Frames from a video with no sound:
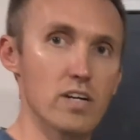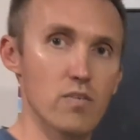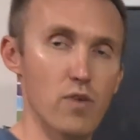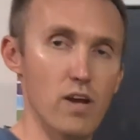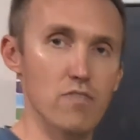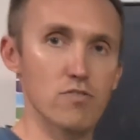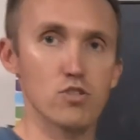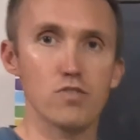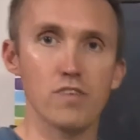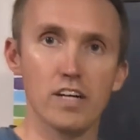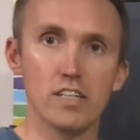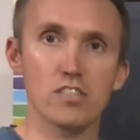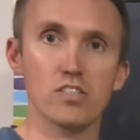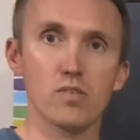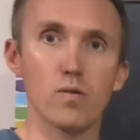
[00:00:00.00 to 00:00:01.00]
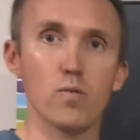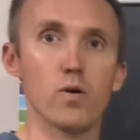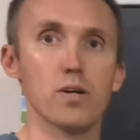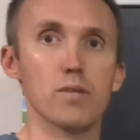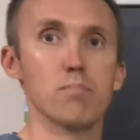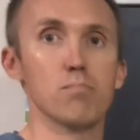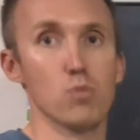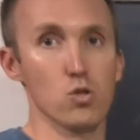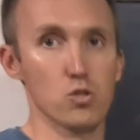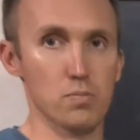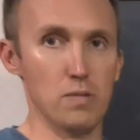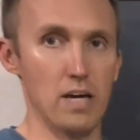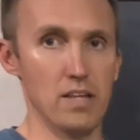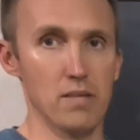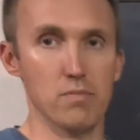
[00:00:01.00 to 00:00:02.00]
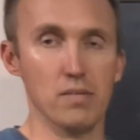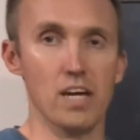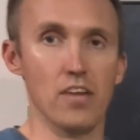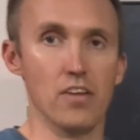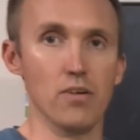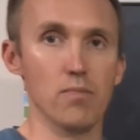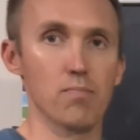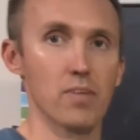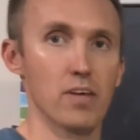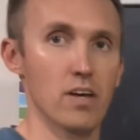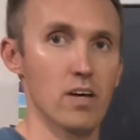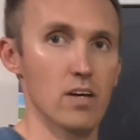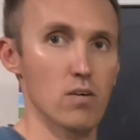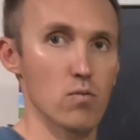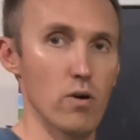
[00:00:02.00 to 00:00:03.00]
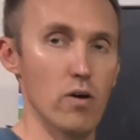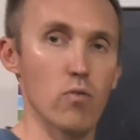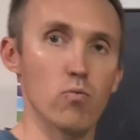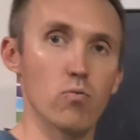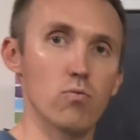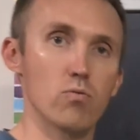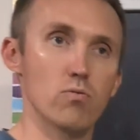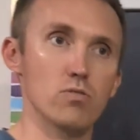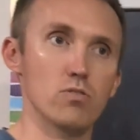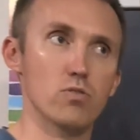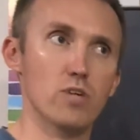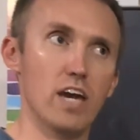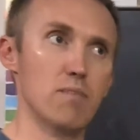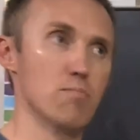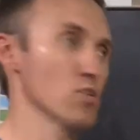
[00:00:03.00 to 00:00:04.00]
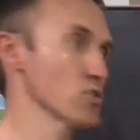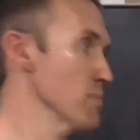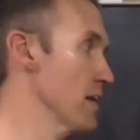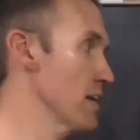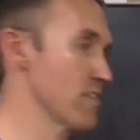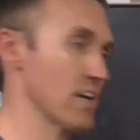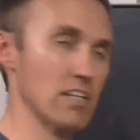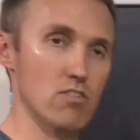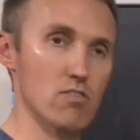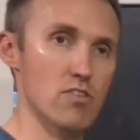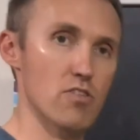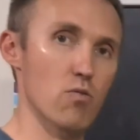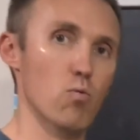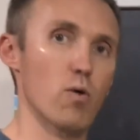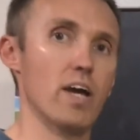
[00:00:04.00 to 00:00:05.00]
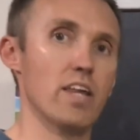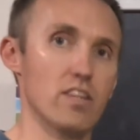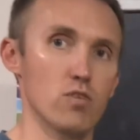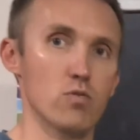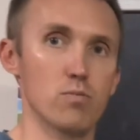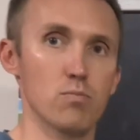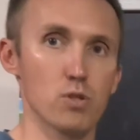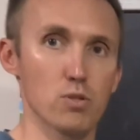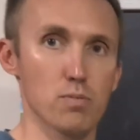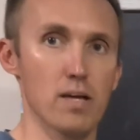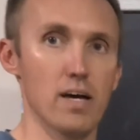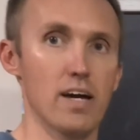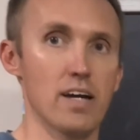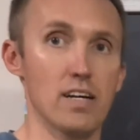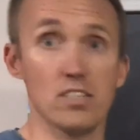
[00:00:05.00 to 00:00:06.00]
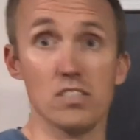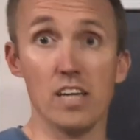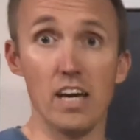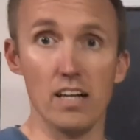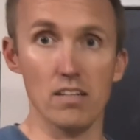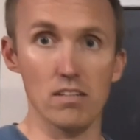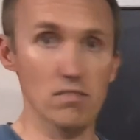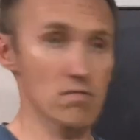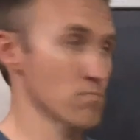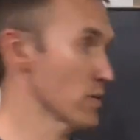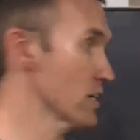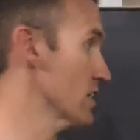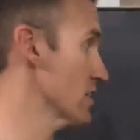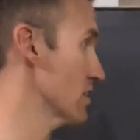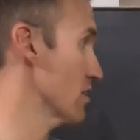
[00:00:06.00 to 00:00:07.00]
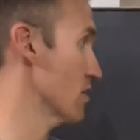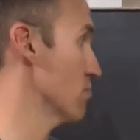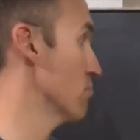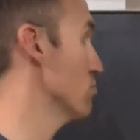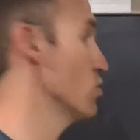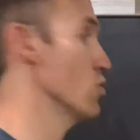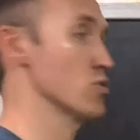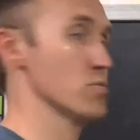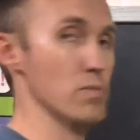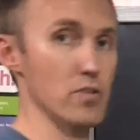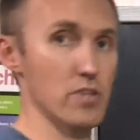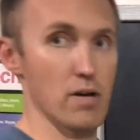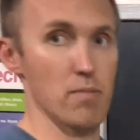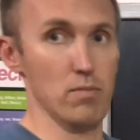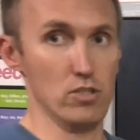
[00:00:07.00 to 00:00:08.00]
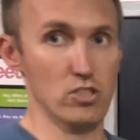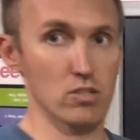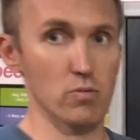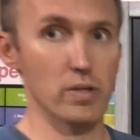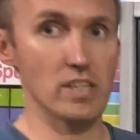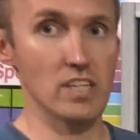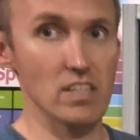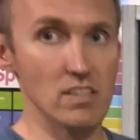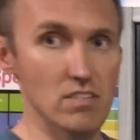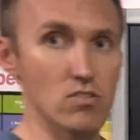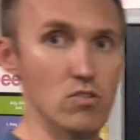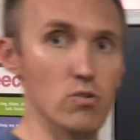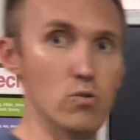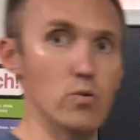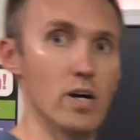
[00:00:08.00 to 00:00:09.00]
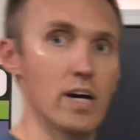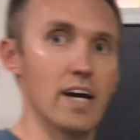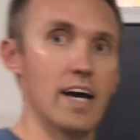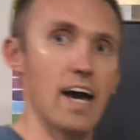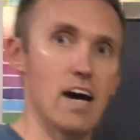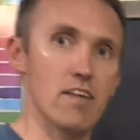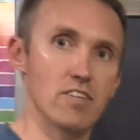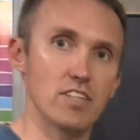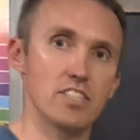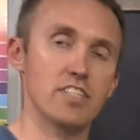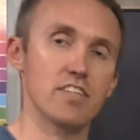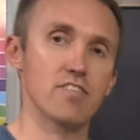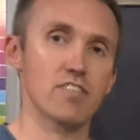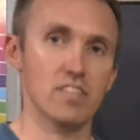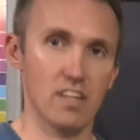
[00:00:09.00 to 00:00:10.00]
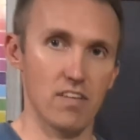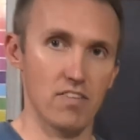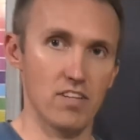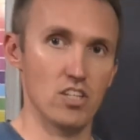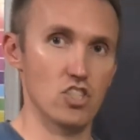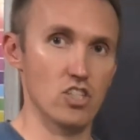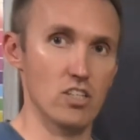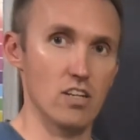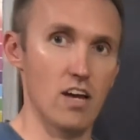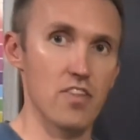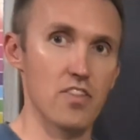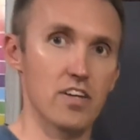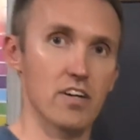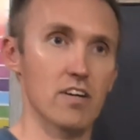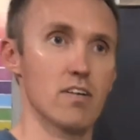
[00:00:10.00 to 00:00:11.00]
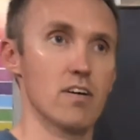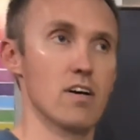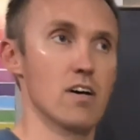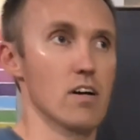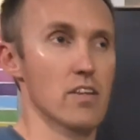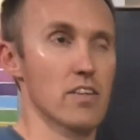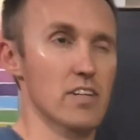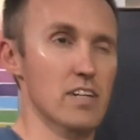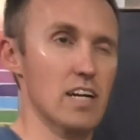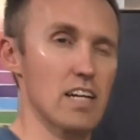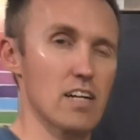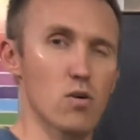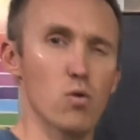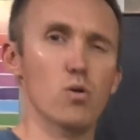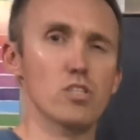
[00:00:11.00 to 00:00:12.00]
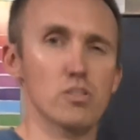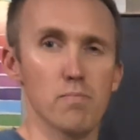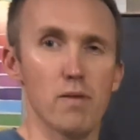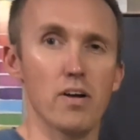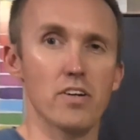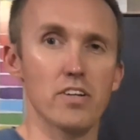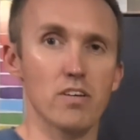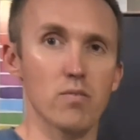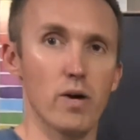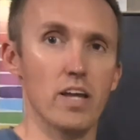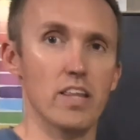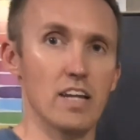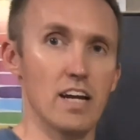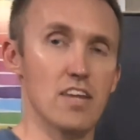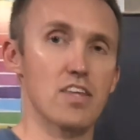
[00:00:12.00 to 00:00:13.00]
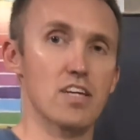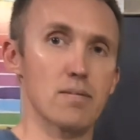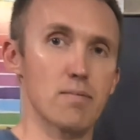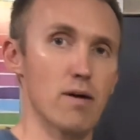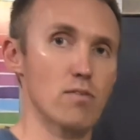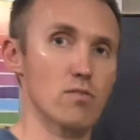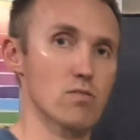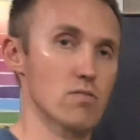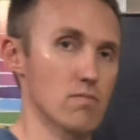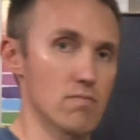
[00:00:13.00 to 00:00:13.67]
if we have two vectors and we want to multiply them together? Well, you can't multiply a vector in the way that you would multiply a scalar because there are multiple numbers. So we need to have a different definition. And the kind of corresponding way that I think about